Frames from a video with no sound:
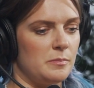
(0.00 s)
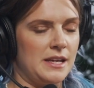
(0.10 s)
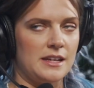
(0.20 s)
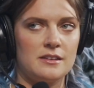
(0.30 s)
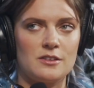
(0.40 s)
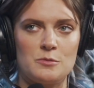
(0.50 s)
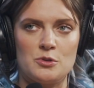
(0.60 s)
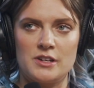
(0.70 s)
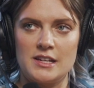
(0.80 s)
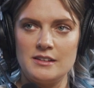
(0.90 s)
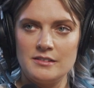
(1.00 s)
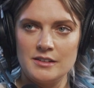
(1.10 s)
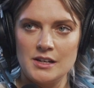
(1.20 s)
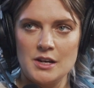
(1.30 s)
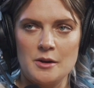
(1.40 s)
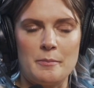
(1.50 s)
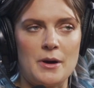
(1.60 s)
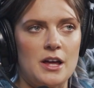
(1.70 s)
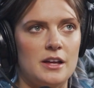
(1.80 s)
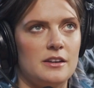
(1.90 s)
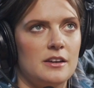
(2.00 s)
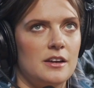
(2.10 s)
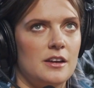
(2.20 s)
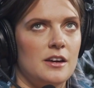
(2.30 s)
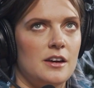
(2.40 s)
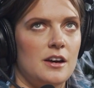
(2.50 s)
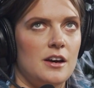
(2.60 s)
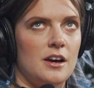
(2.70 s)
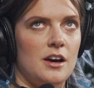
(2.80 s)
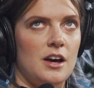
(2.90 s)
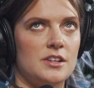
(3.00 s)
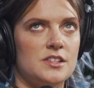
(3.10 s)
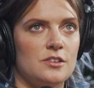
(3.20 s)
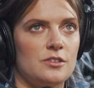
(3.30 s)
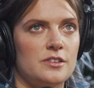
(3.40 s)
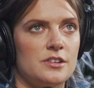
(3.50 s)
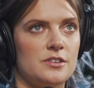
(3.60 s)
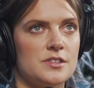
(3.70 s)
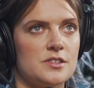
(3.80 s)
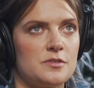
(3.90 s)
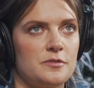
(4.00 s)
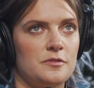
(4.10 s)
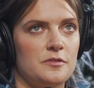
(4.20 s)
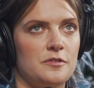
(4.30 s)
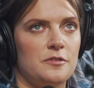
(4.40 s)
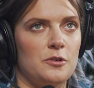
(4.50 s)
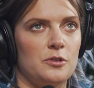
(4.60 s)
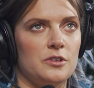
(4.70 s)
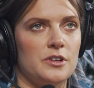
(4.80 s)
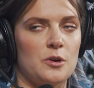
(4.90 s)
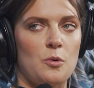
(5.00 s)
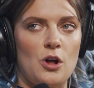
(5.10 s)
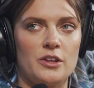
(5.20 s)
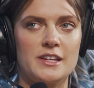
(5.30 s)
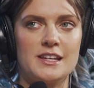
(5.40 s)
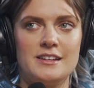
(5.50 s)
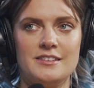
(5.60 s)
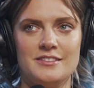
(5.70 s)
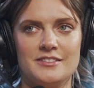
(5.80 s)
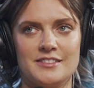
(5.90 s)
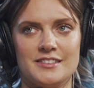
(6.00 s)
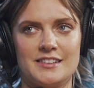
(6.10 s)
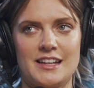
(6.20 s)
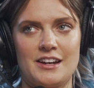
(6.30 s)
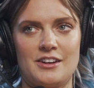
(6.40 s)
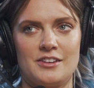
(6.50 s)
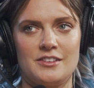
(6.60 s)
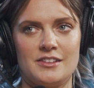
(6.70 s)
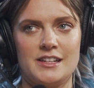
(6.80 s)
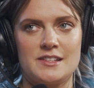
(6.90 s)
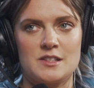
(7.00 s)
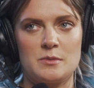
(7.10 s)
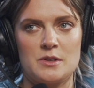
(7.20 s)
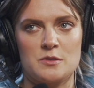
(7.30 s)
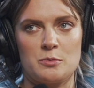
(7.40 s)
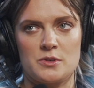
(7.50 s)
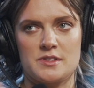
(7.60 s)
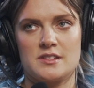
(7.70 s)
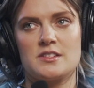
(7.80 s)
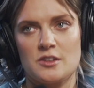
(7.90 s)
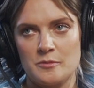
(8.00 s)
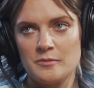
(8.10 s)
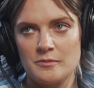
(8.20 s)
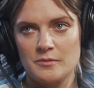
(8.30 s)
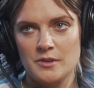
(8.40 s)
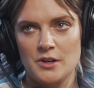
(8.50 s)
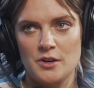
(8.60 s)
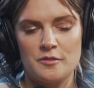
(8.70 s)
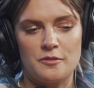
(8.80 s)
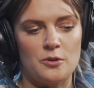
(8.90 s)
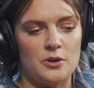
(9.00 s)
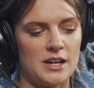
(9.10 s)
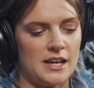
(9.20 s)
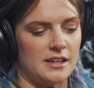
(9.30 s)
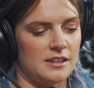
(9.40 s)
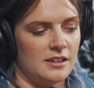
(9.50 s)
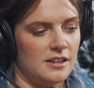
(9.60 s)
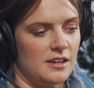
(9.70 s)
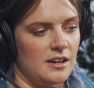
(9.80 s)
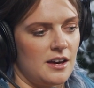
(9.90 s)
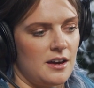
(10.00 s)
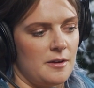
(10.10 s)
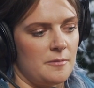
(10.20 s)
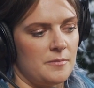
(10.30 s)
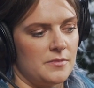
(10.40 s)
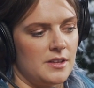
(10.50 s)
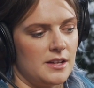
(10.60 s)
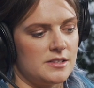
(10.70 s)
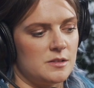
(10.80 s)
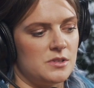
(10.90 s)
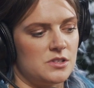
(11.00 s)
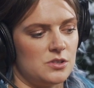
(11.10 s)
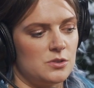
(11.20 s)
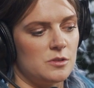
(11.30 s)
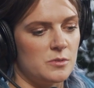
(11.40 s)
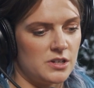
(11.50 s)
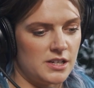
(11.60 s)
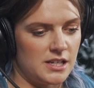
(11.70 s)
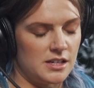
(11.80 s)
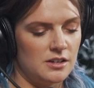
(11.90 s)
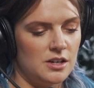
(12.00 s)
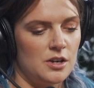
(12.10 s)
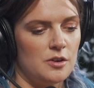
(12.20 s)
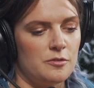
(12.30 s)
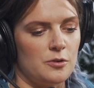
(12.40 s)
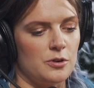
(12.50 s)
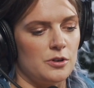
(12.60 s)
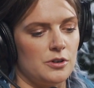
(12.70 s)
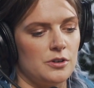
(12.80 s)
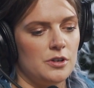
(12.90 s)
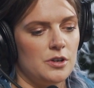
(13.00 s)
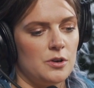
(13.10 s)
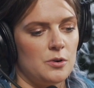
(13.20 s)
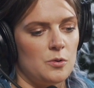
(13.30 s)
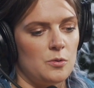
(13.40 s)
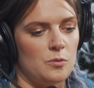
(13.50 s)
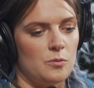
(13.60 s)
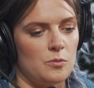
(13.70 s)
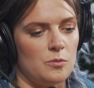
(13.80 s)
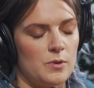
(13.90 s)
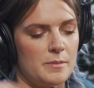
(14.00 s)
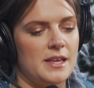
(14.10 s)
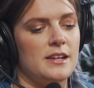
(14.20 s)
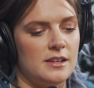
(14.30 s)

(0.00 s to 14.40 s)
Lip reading: big community, but until there's full equality, there needs to be a support system for like LGBTQ community, for women